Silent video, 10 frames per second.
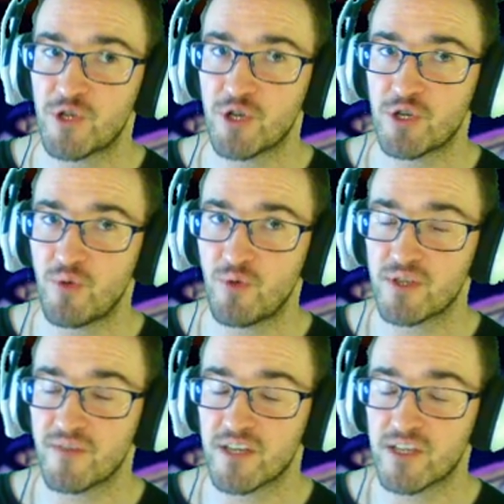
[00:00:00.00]

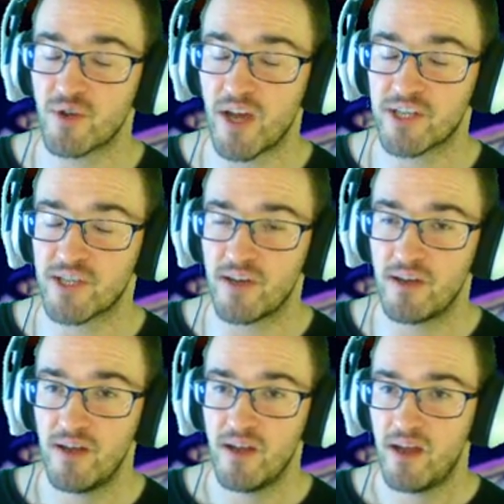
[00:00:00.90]
Tools of Destruction,
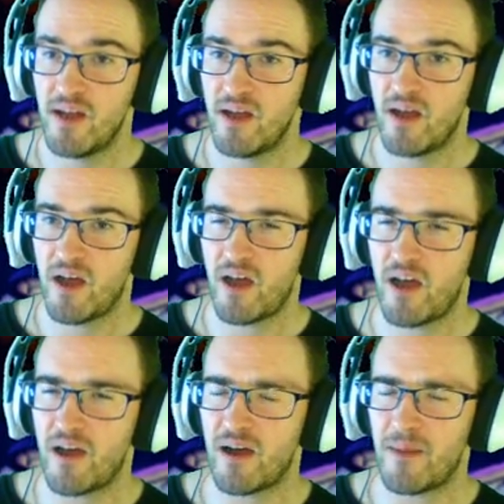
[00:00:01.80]

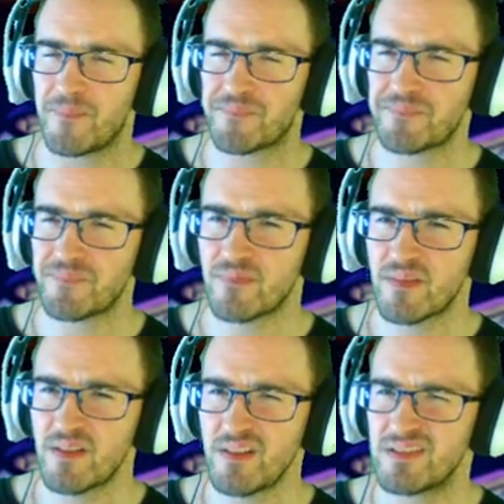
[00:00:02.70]
um,
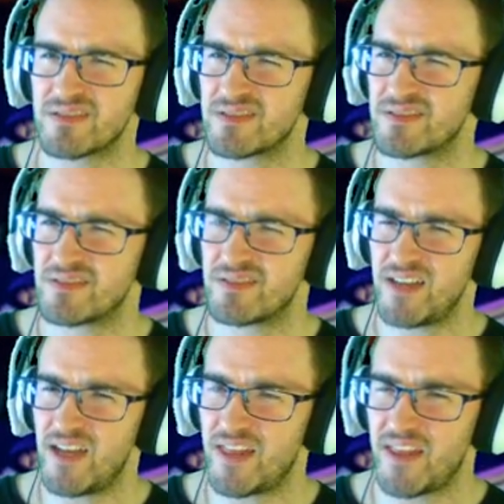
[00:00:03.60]

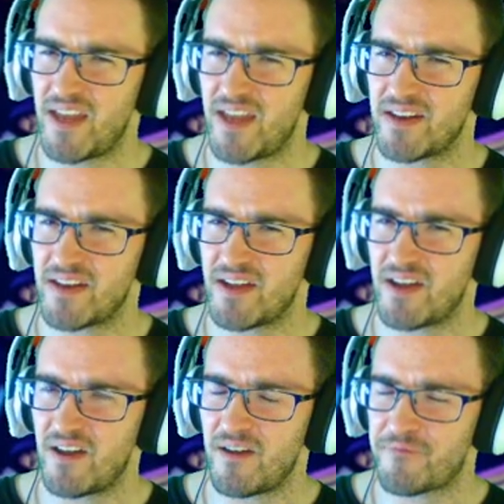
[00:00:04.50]
and then
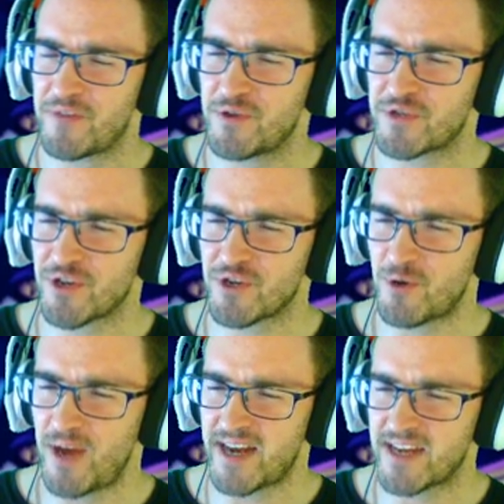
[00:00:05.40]
a Future
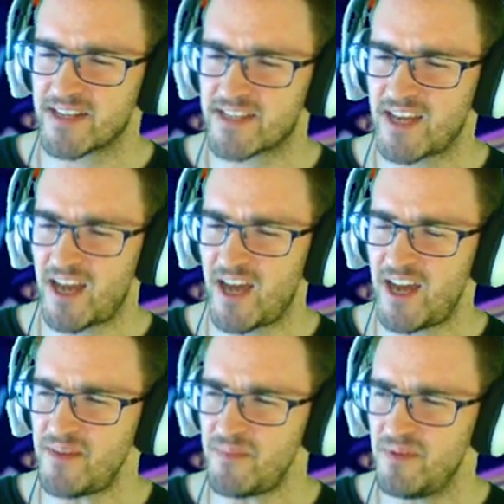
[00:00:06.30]
Crack in
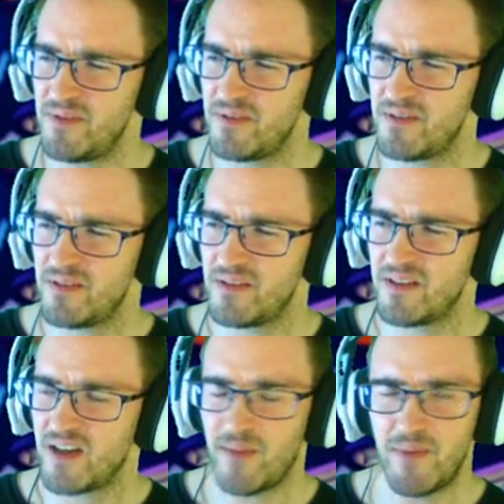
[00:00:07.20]
Time.
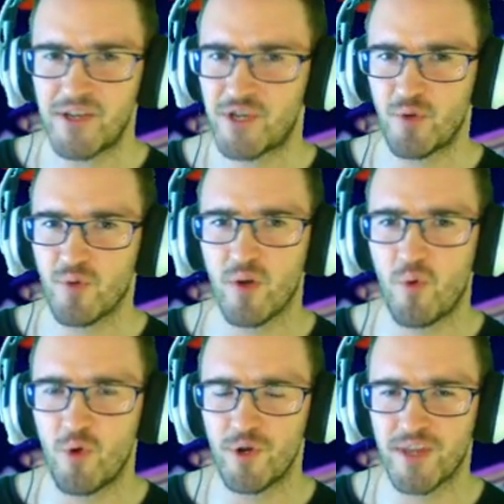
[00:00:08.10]
I'm not sure what
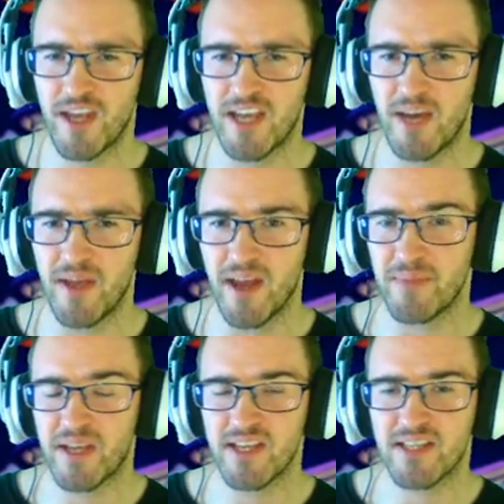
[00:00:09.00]
order they come
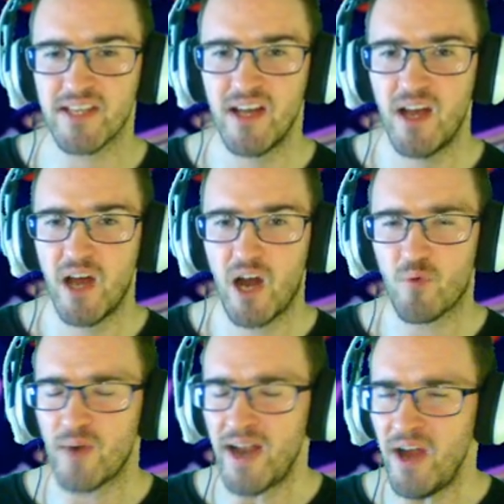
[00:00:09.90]
in because
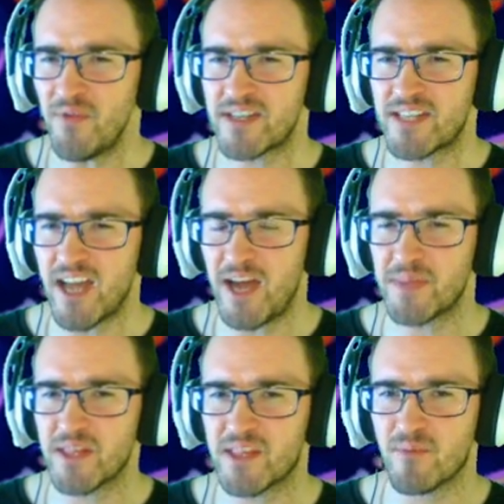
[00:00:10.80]
around the
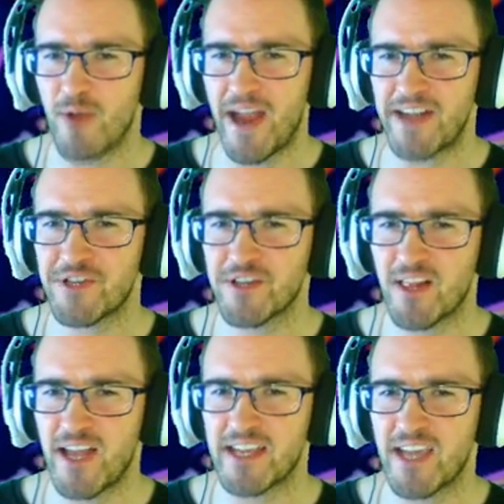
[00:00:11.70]
time that the Ratchet and
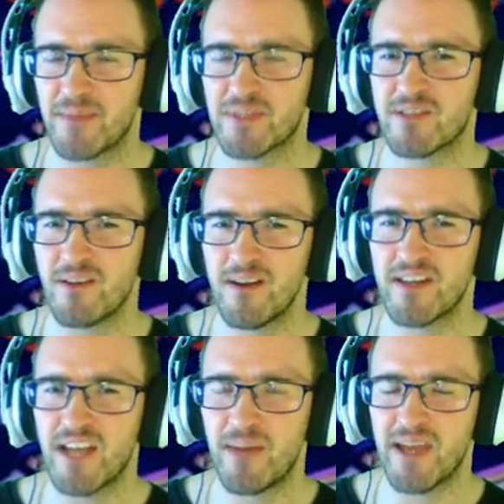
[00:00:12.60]
Clank games
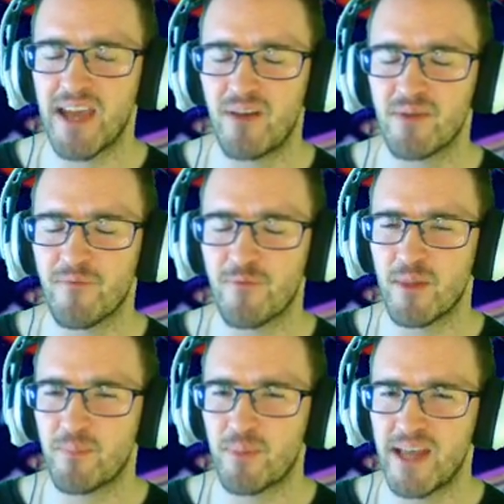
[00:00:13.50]
started coming out for
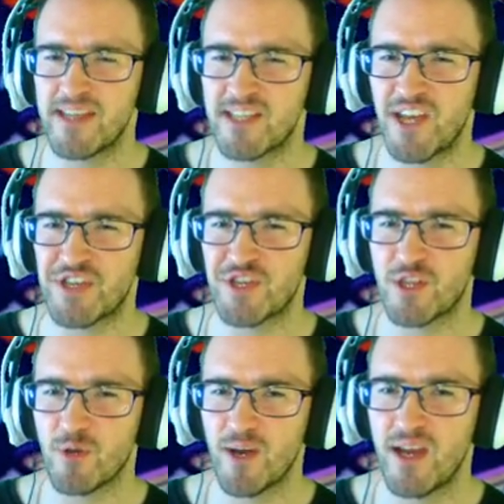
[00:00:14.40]
the PlayStation
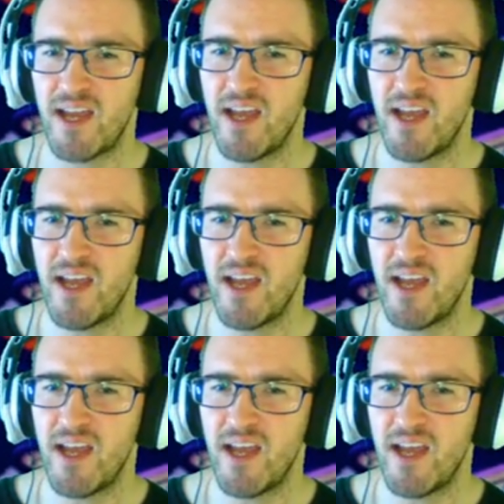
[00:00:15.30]
3